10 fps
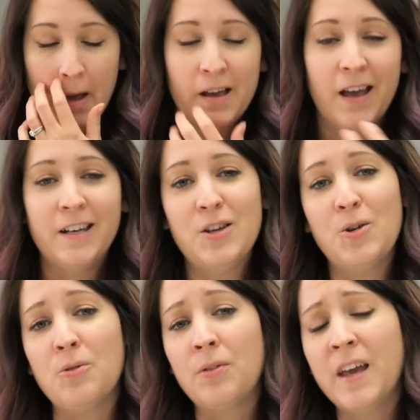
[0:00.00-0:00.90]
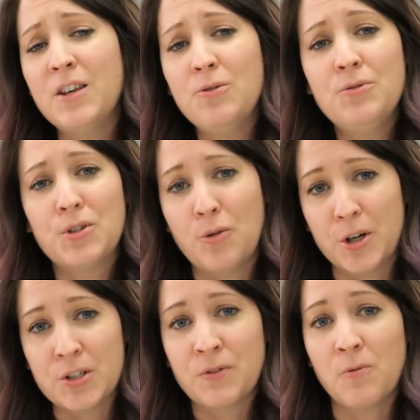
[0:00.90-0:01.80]
Anywho, thank you so
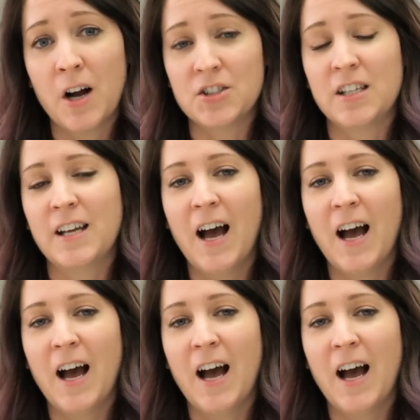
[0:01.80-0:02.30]
much for watching.